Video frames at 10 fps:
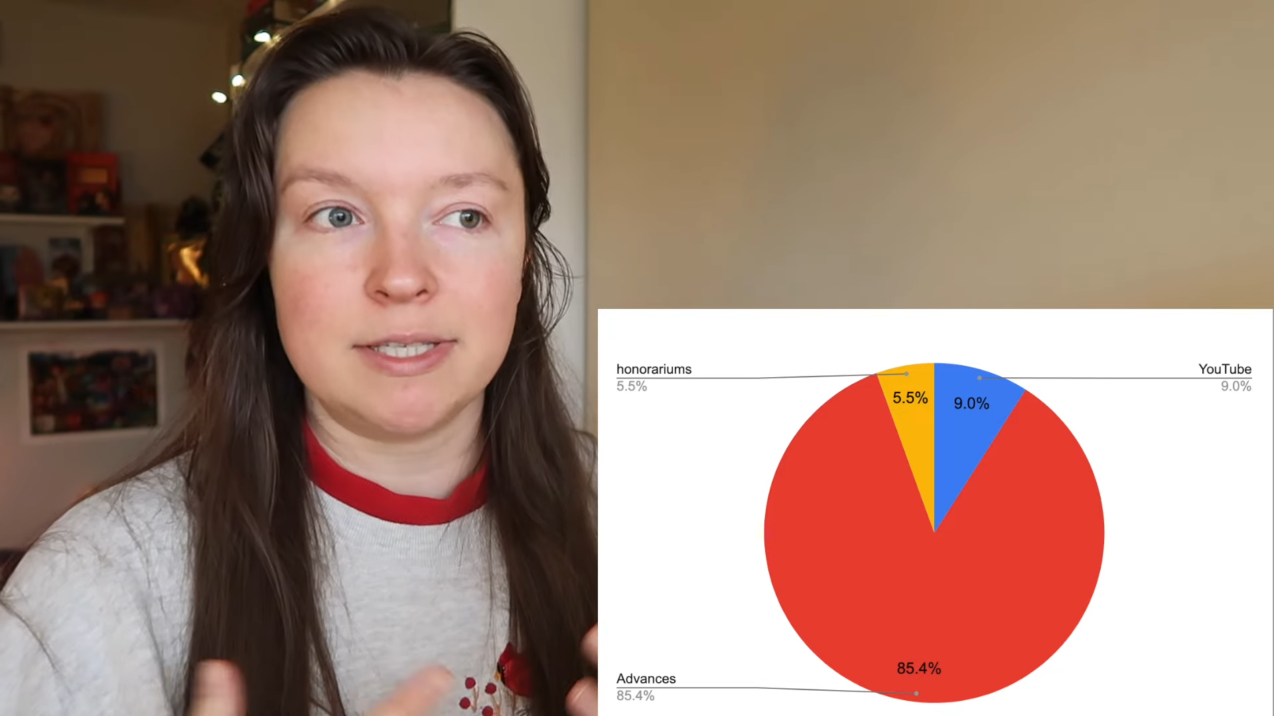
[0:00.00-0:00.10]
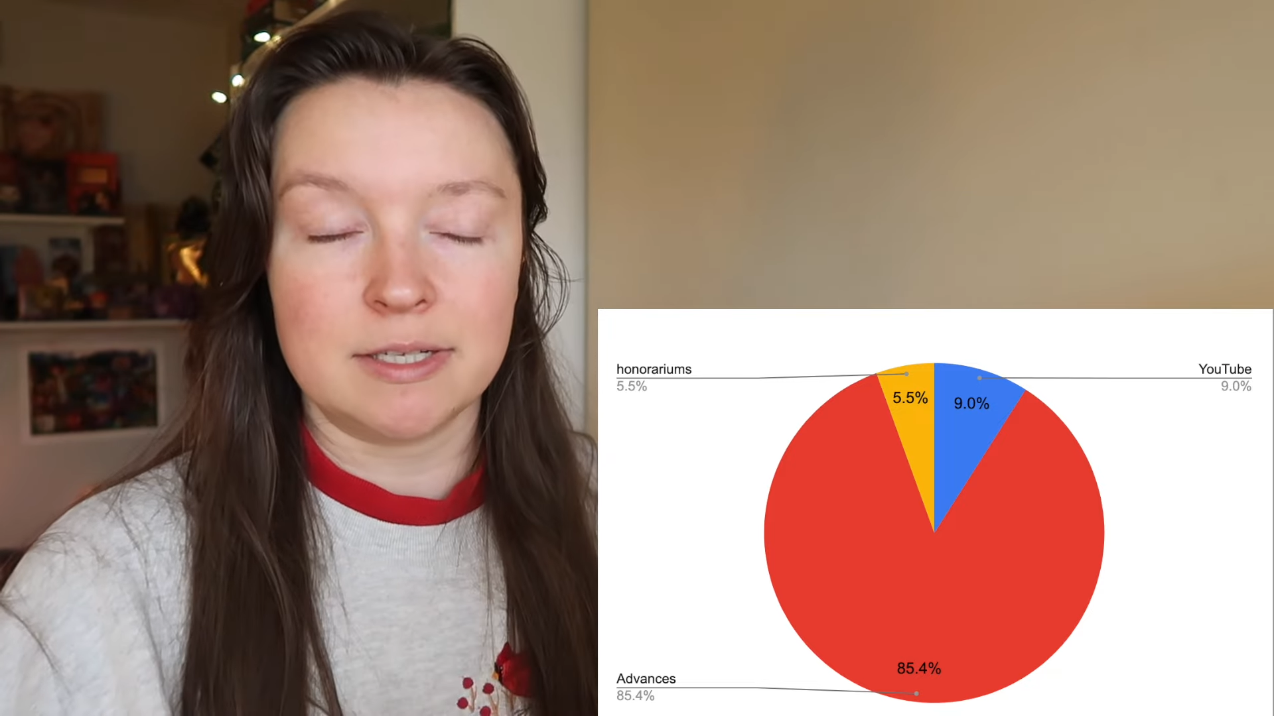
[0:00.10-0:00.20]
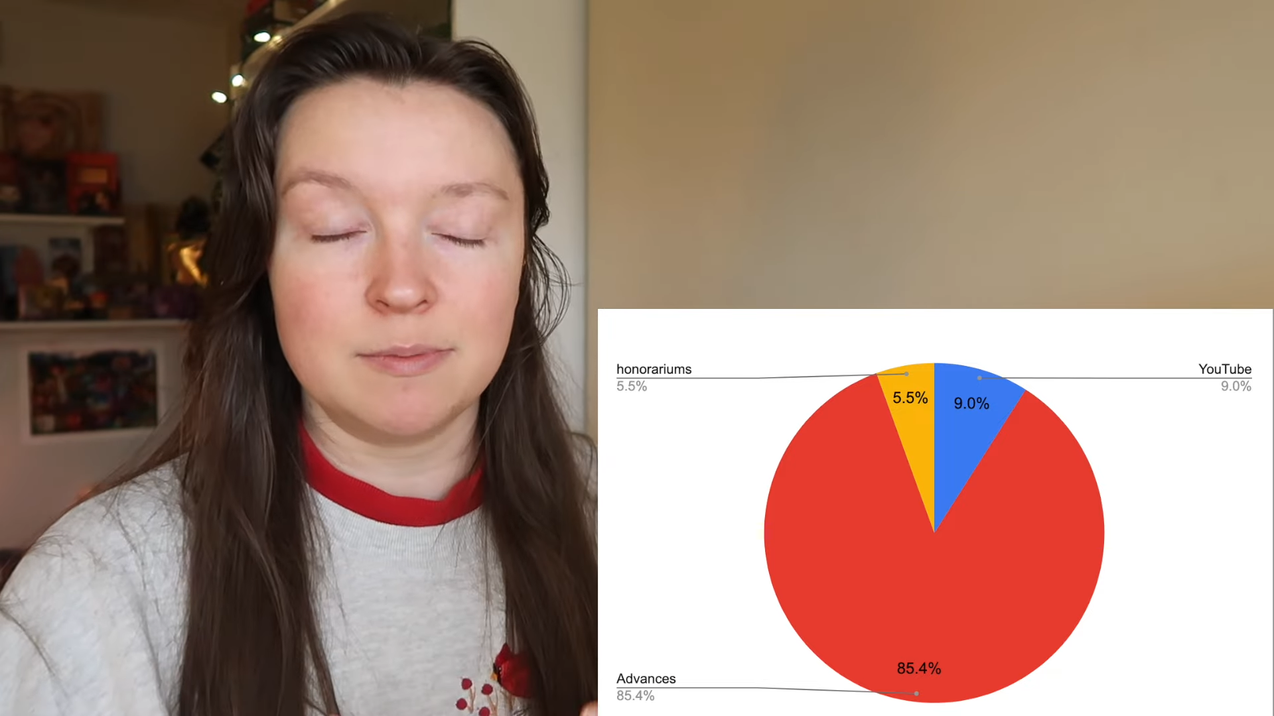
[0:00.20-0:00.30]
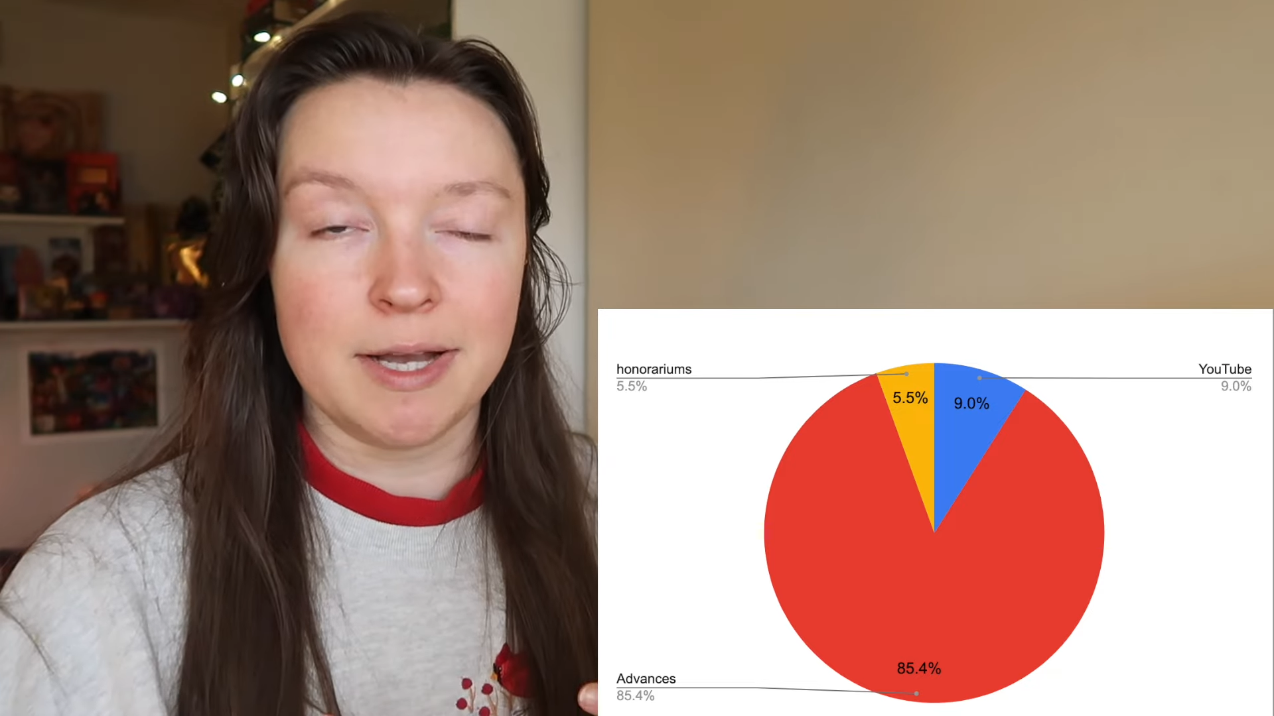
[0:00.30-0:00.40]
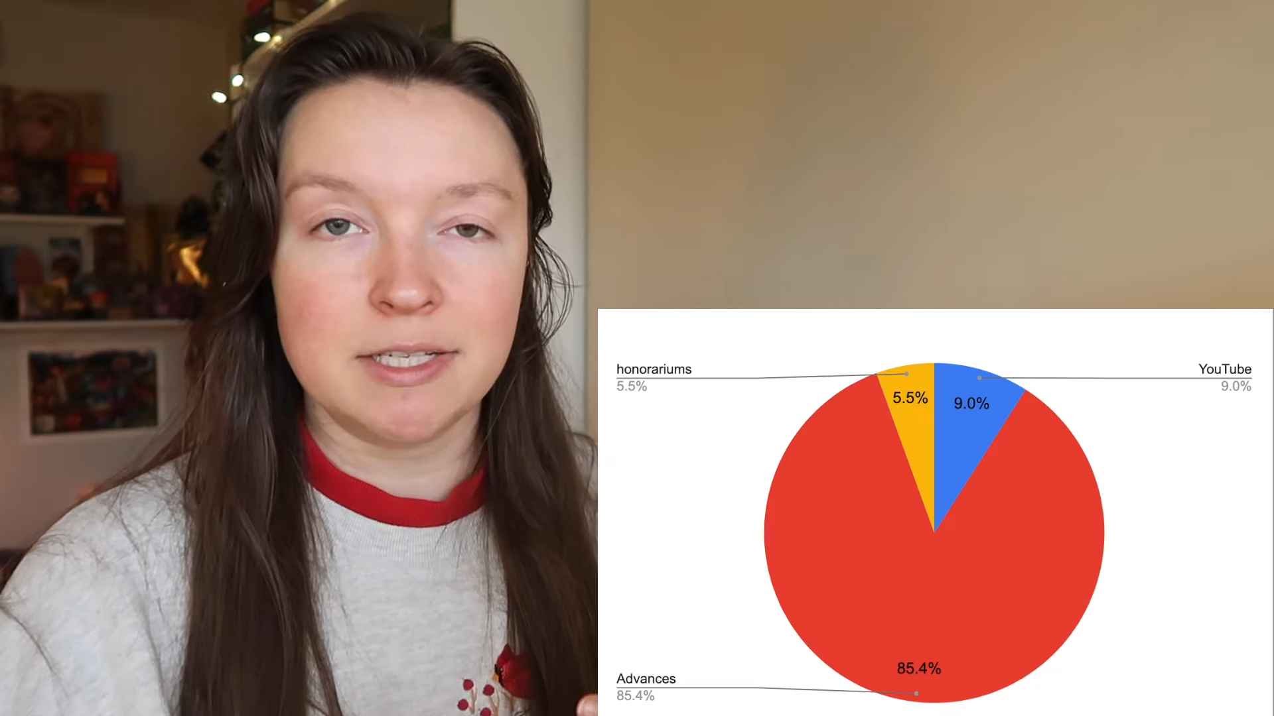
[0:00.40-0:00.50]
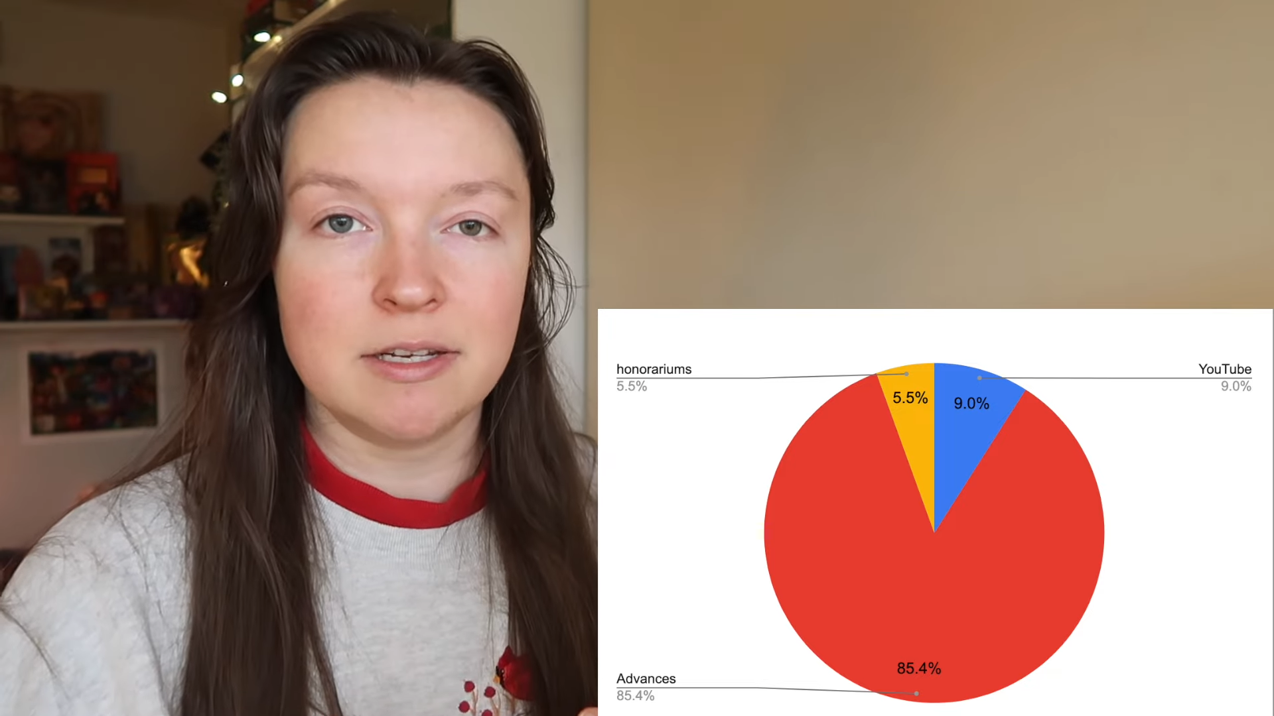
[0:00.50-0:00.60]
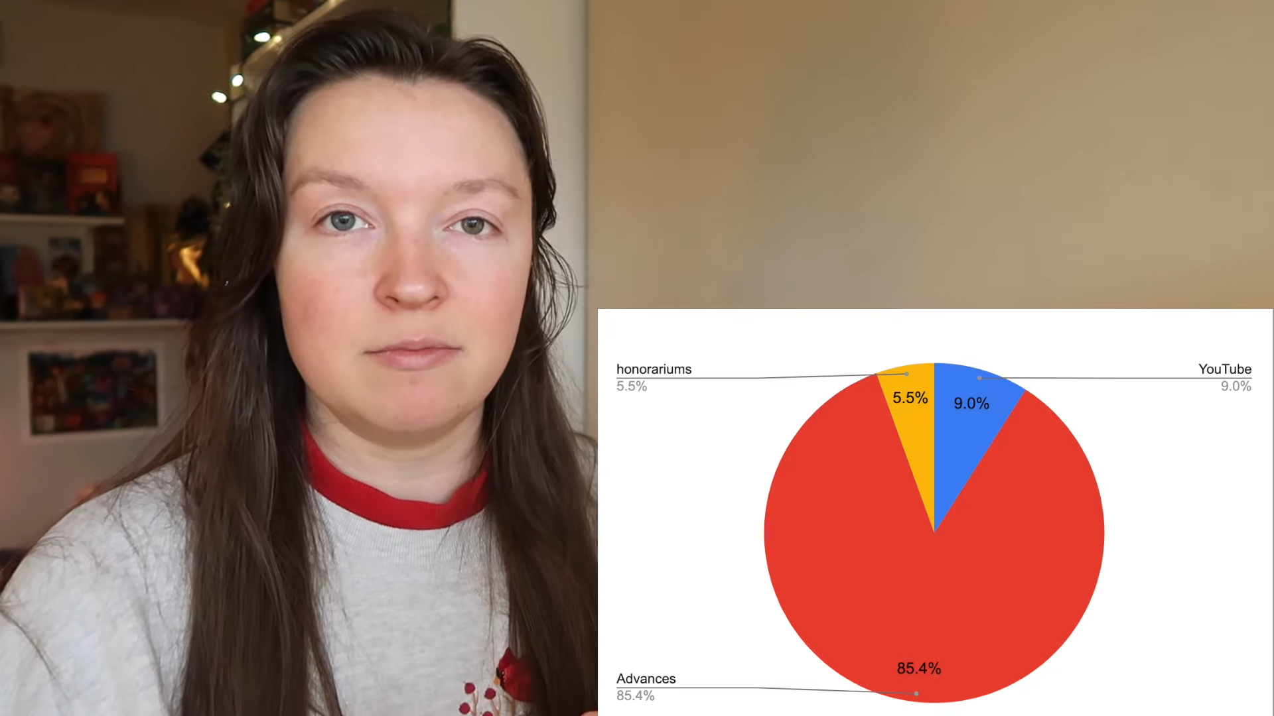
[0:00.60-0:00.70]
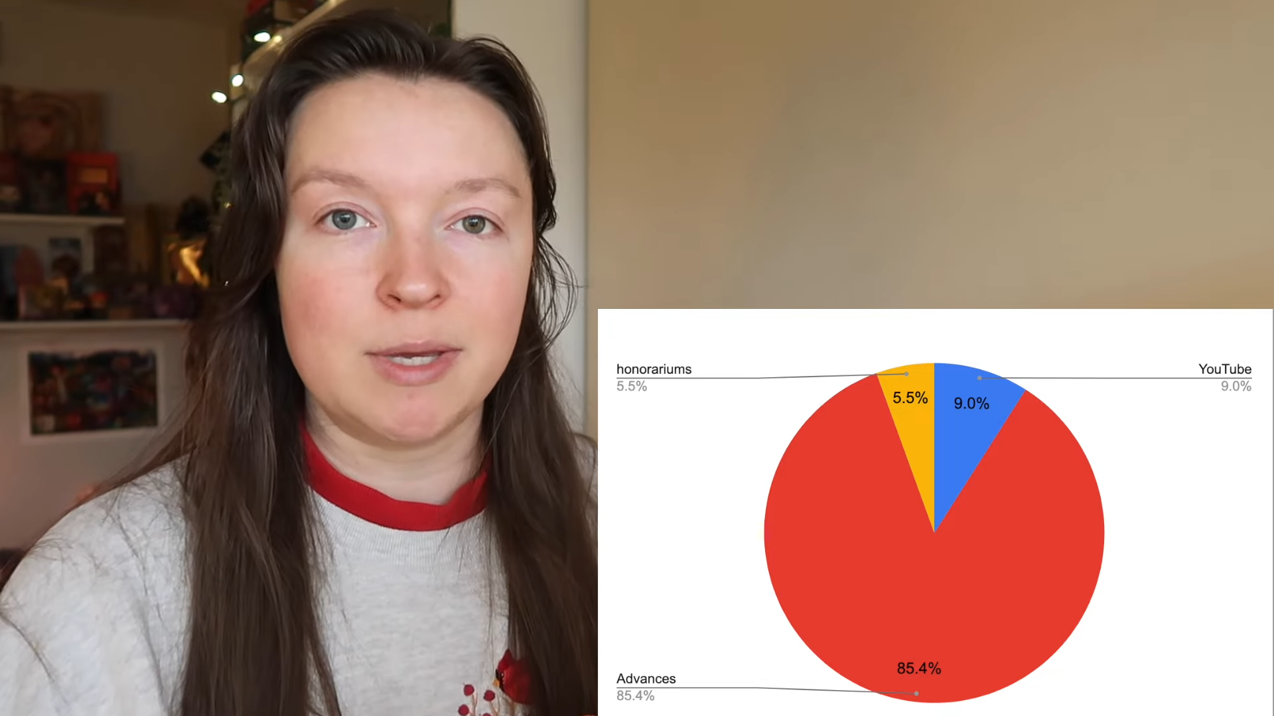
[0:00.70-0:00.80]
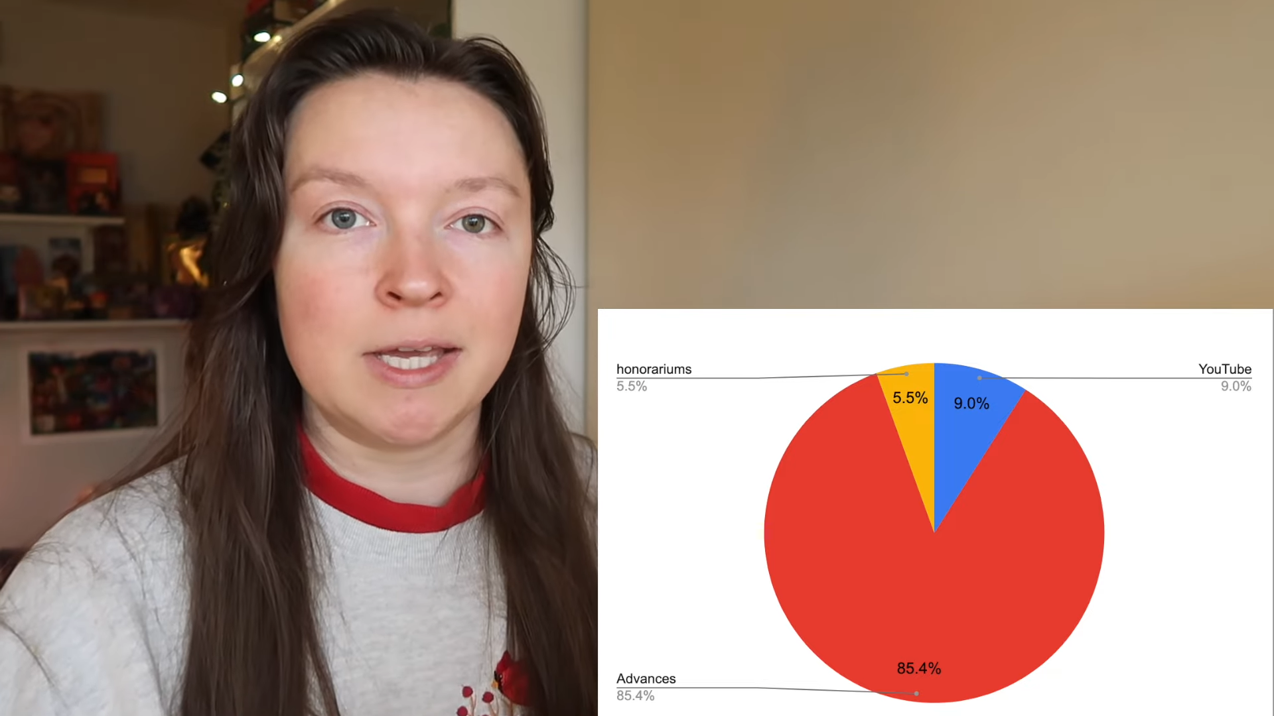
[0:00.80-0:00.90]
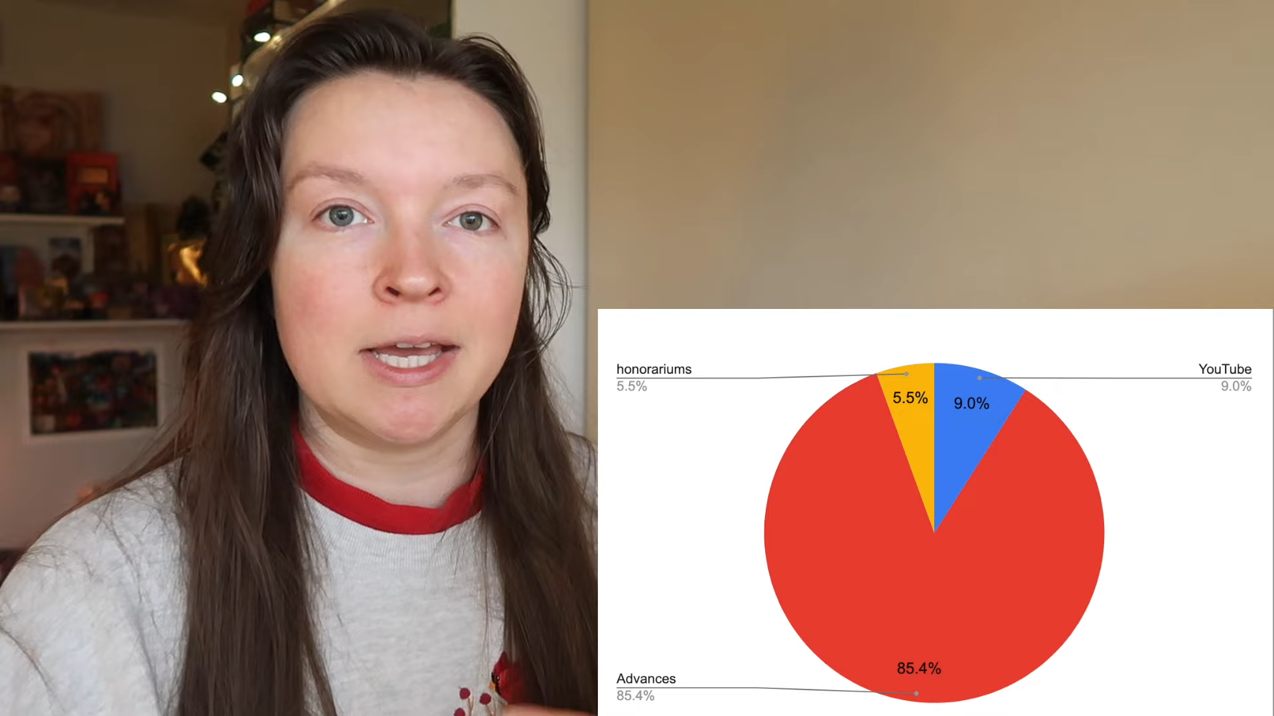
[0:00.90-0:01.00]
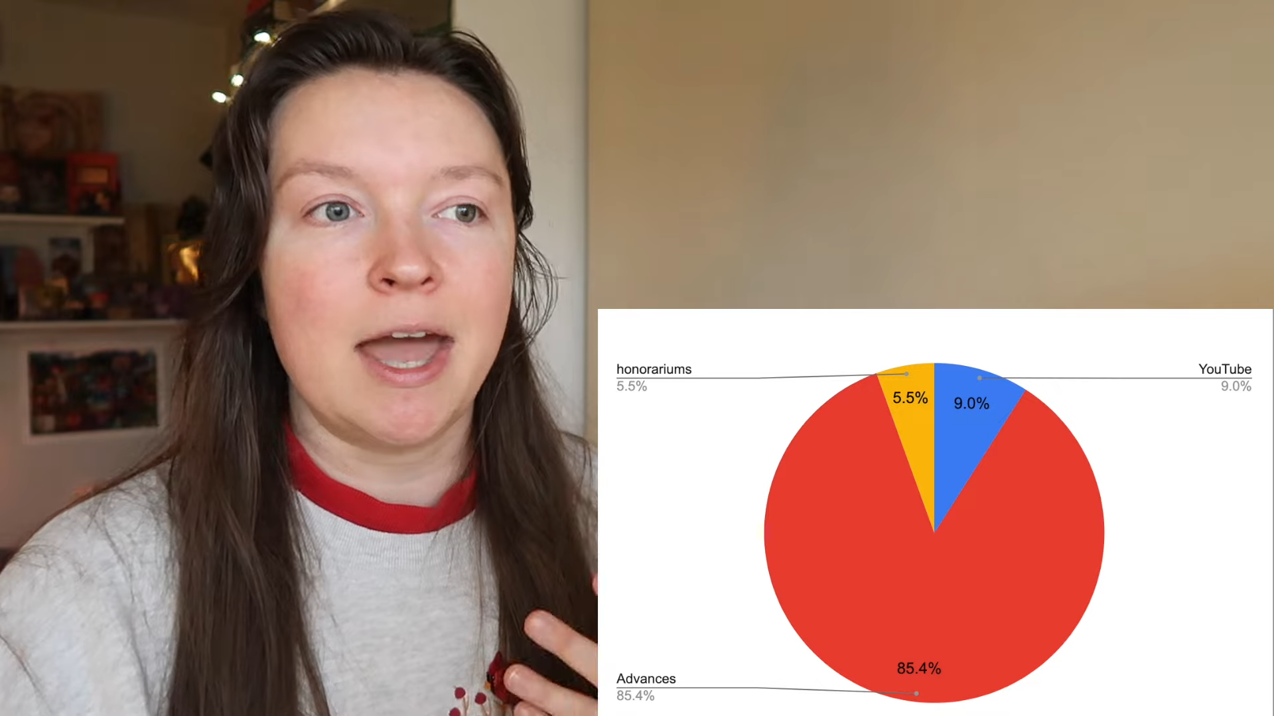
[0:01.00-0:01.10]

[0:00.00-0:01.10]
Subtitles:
expected of me,